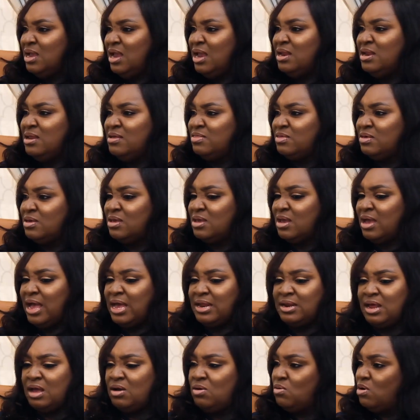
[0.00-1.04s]
anything he
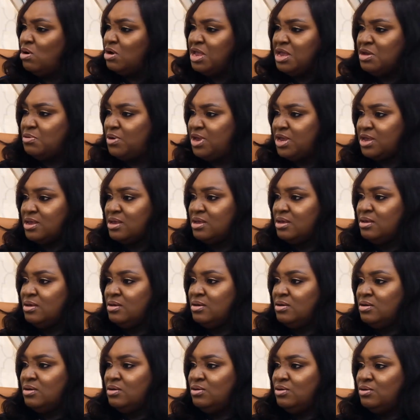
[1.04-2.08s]
had? I'll walk away.
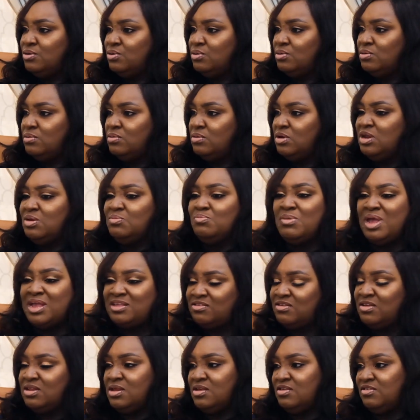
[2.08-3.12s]
You know, it
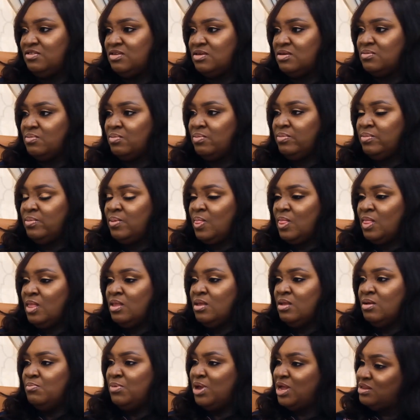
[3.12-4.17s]
makes it easy.
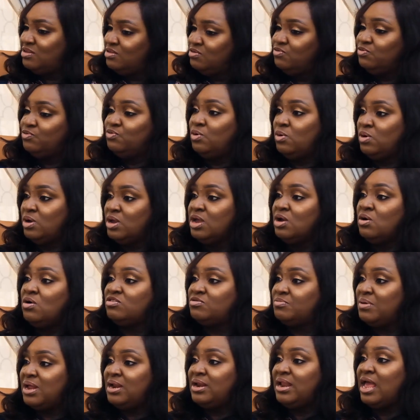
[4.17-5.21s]
But for a
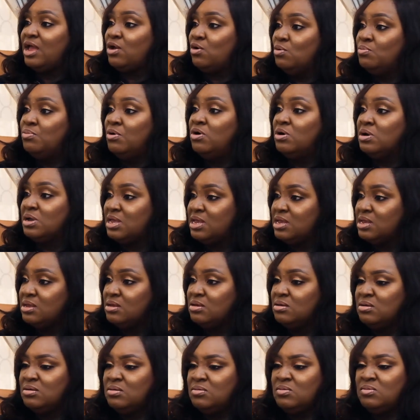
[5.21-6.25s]
husband like Ubong King,
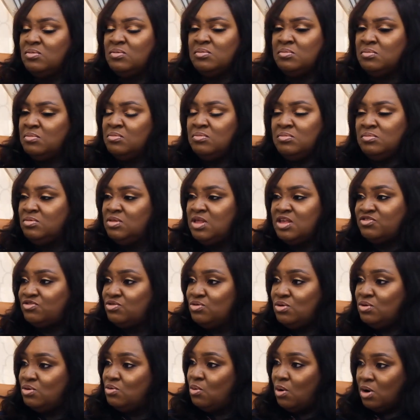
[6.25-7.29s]
there's
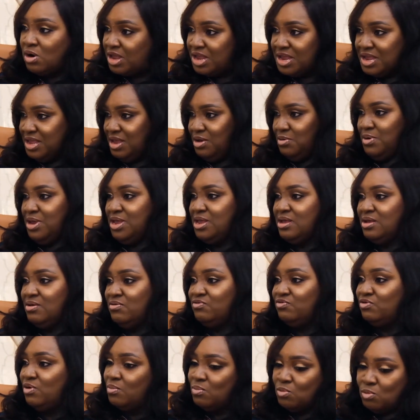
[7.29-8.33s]
no walking away
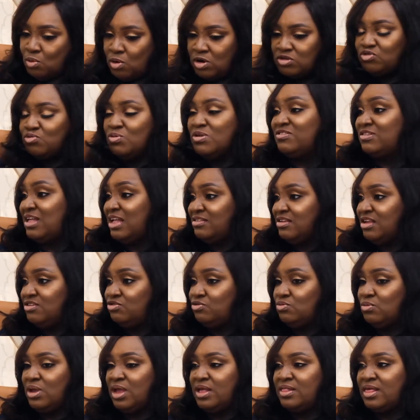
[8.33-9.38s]
from what we started
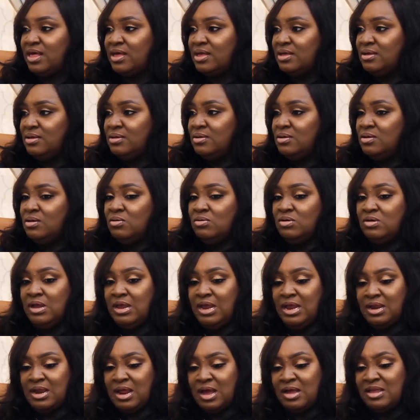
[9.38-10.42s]
together.
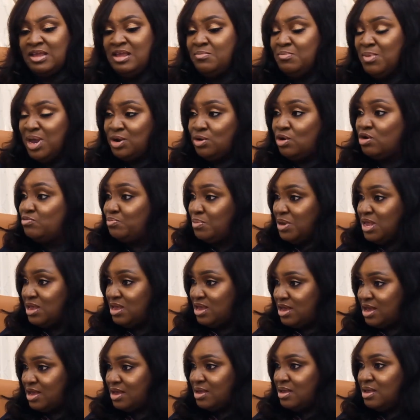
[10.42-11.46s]
He may not be
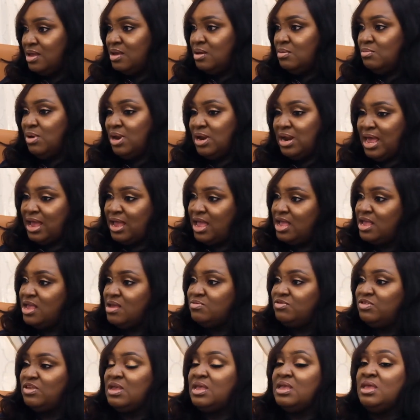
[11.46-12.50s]
here, but like I keep
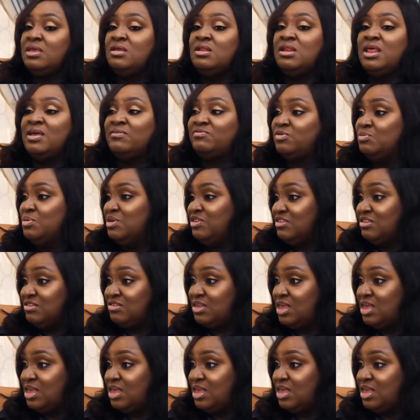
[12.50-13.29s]
saying, he left Mrs.